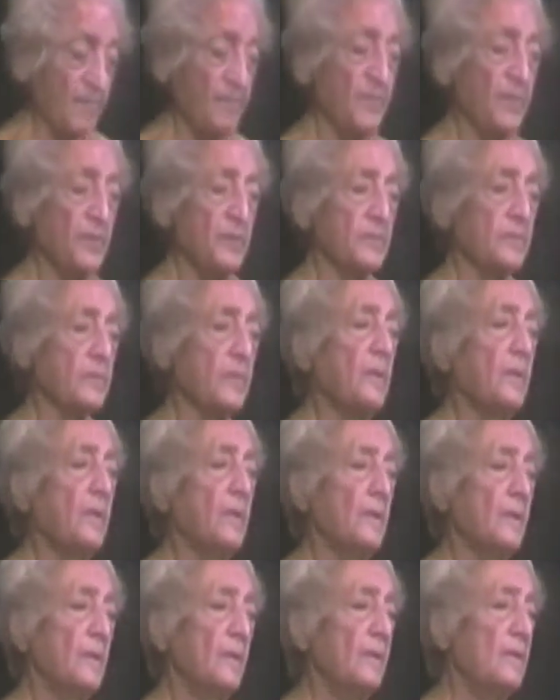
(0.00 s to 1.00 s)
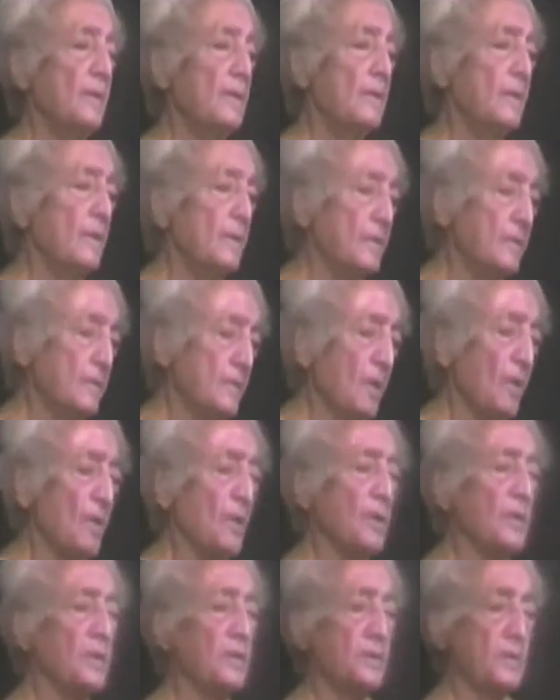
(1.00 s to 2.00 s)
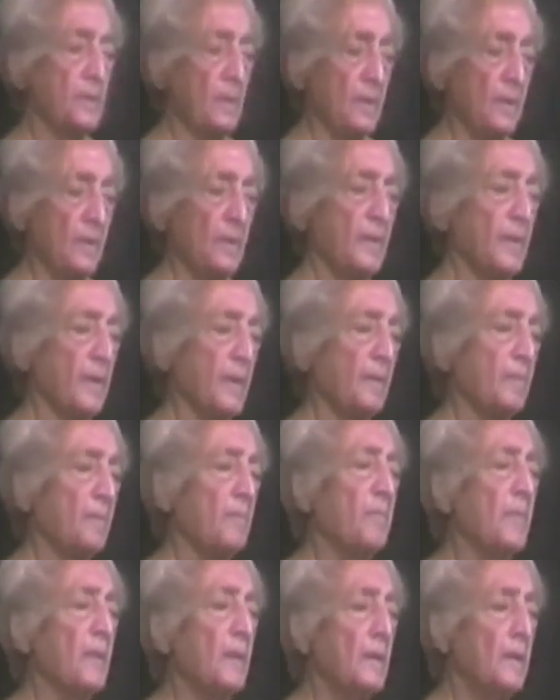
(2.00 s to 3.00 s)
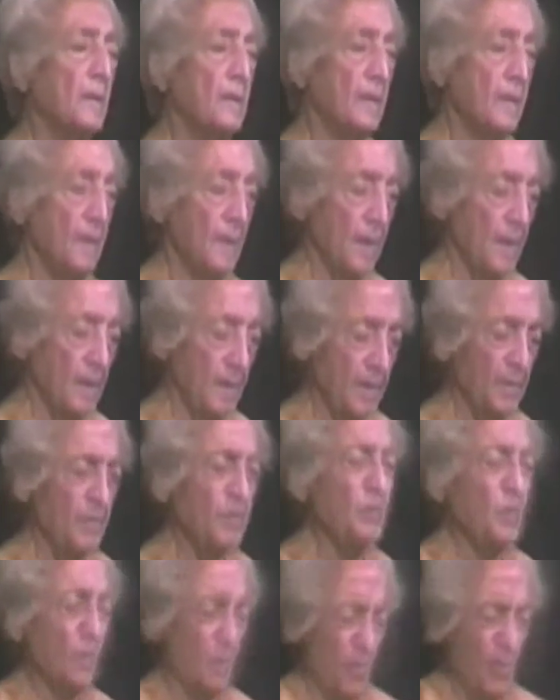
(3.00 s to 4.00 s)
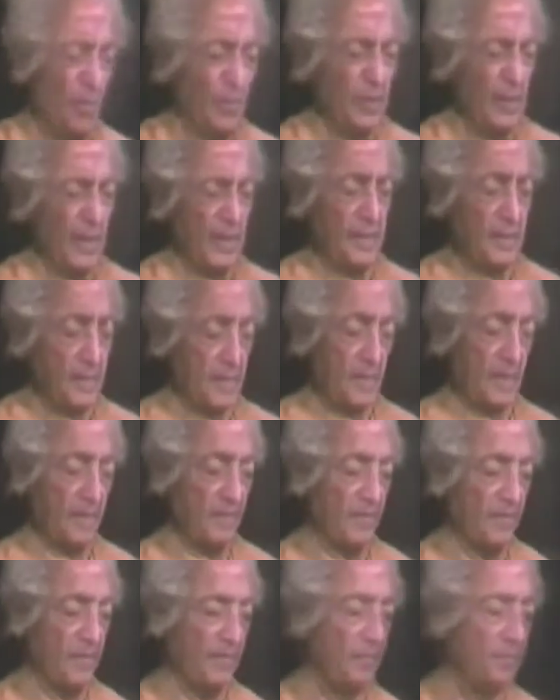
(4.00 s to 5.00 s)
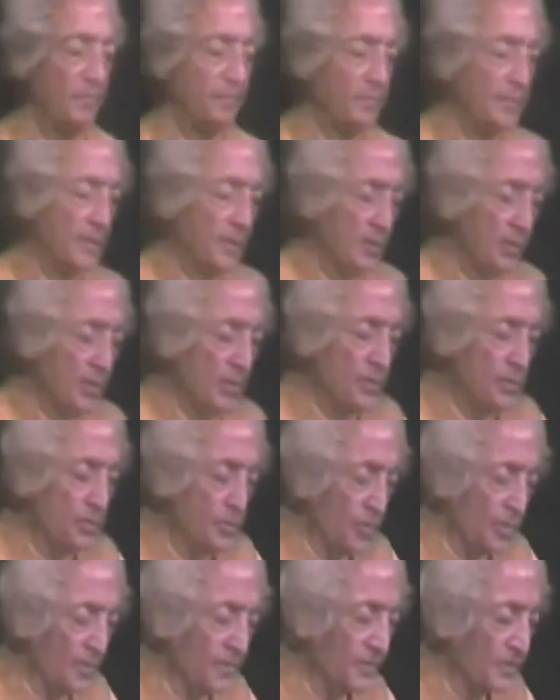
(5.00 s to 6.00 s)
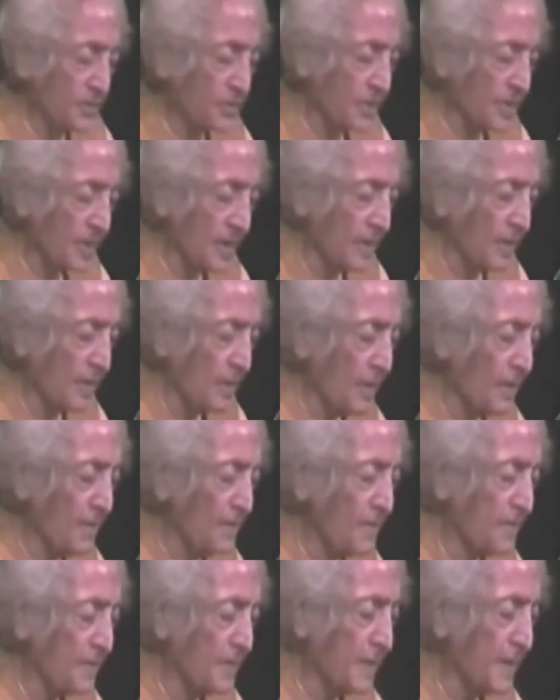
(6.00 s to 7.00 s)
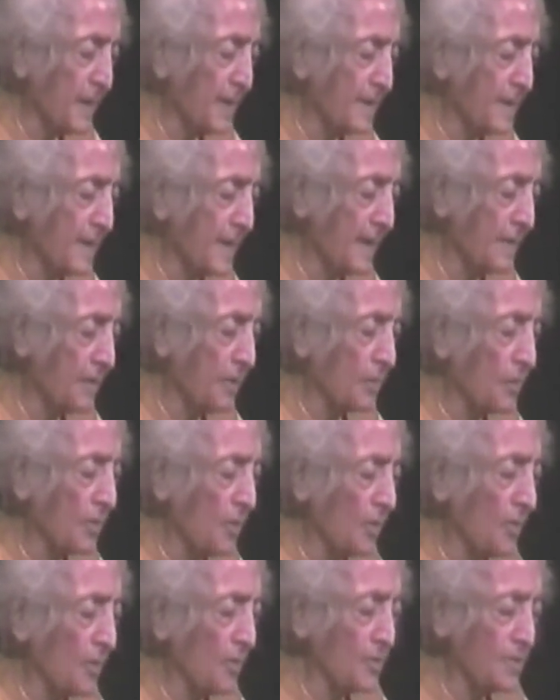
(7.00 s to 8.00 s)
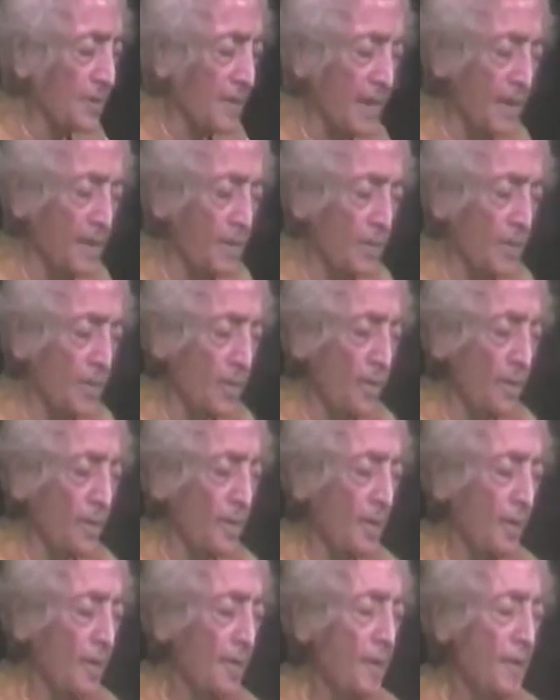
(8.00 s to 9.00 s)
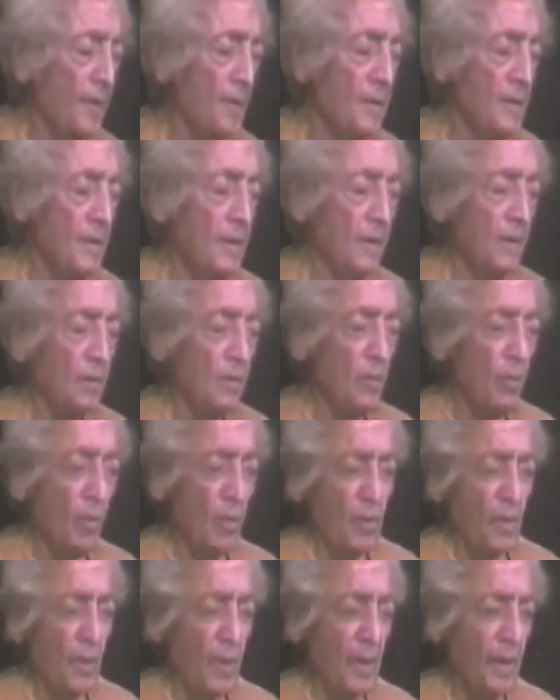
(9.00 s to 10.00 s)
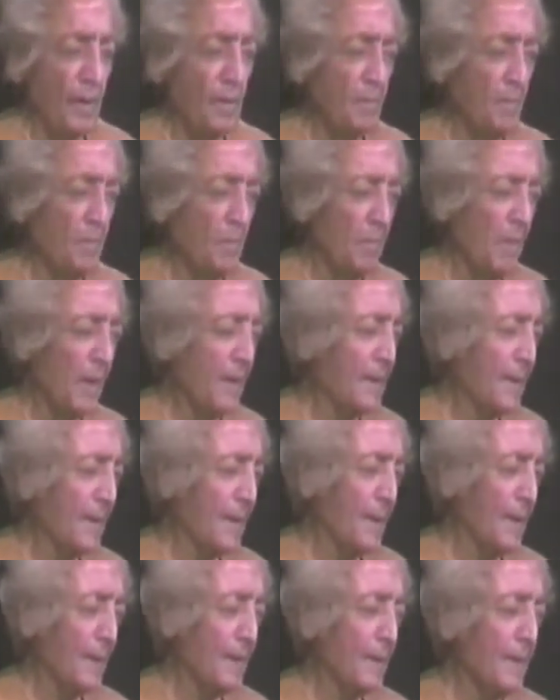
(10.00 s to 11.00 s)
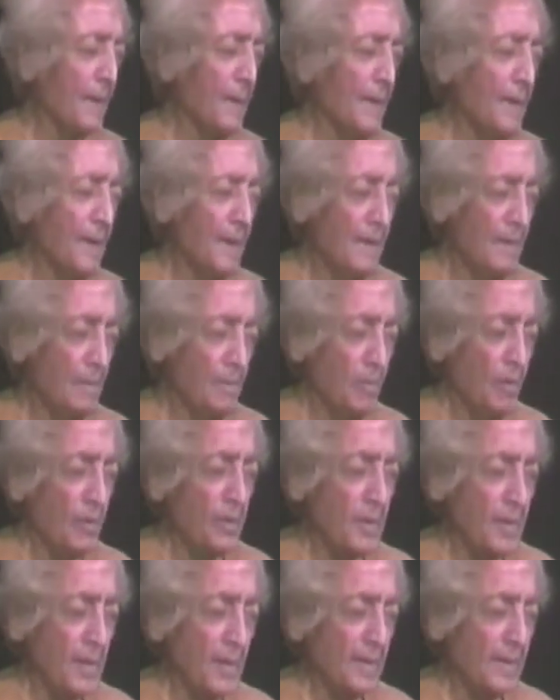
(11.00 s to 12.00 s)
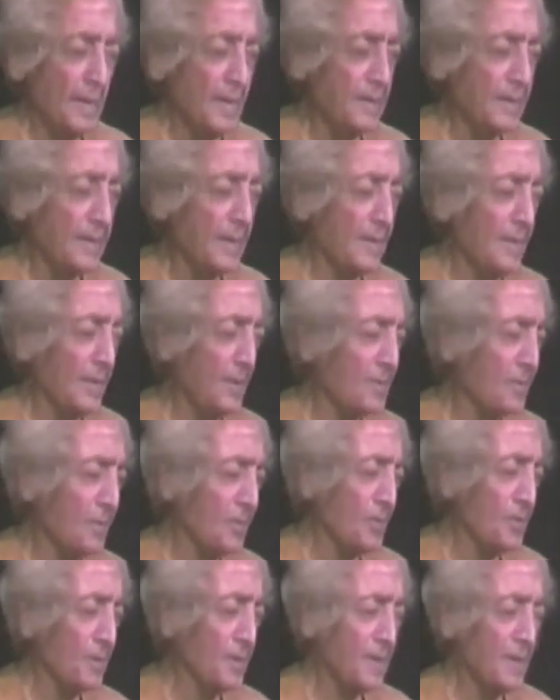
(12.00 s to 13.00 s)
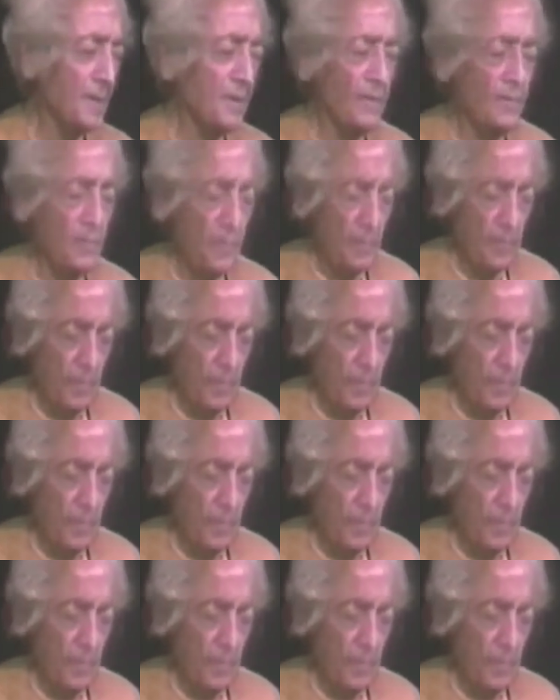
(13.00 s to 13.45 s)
is knowledge, learning, all that stuff. Going to office regularly every day at 9 o'clock or 10 o'clock, quarterly, back, wanting this and not wanting that.